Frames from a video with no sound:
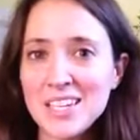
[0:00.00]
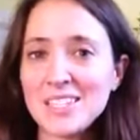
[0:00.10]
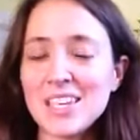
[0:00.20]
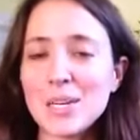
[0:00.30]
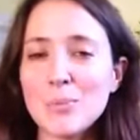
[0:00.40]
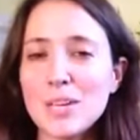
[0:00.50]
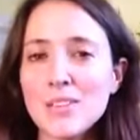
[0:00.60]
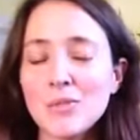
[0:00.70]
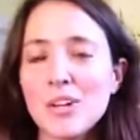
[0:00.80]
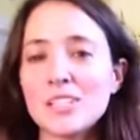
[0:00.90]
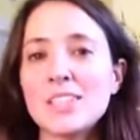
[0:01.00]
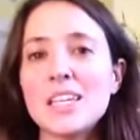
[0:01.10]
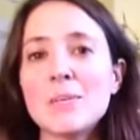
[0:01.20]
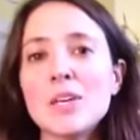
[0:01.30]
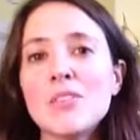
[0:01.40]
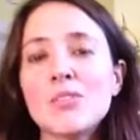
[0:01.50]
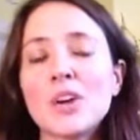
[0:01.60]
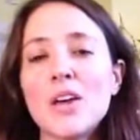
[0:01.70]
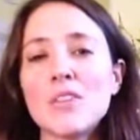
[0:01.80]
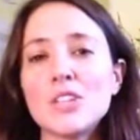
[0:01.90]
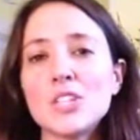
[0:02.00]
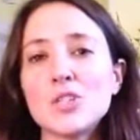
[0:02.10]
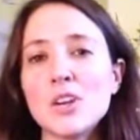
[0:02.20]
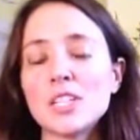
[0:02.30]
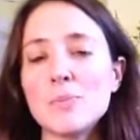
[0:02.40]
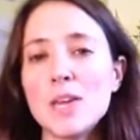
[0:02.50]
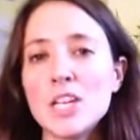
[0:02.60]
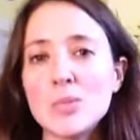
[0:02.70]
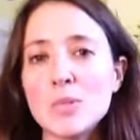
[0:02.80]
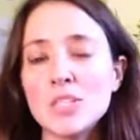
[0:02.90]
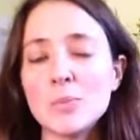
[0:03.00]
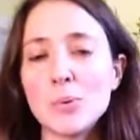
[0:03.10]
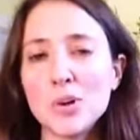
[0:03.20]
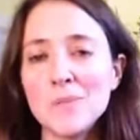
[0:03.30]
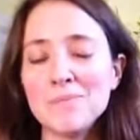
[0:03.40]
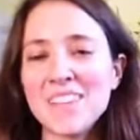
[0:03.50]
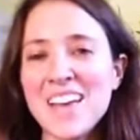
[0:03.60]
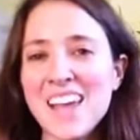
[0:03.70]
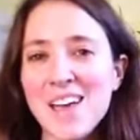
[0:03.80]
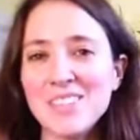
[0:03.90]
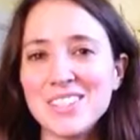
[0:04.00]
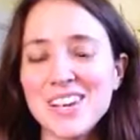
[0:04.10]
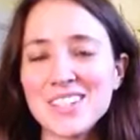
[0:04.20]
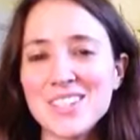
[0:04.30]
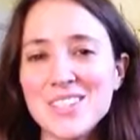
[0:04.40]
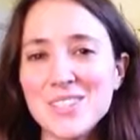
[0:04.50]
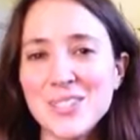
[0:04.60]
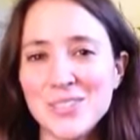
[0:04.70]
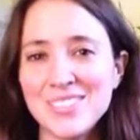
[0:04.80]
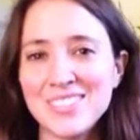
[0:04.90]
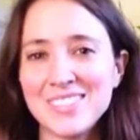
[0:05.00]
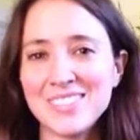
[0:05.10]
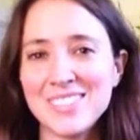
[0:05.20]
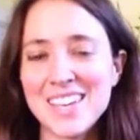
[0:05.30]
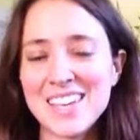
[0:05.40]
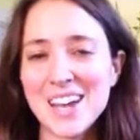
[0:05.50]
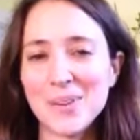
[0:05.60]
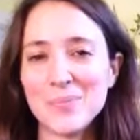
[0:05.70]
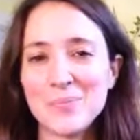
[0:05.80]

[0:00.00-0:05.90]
Take a peek at the rest of the email for other stress management support, and I will talk to you soon. Take care.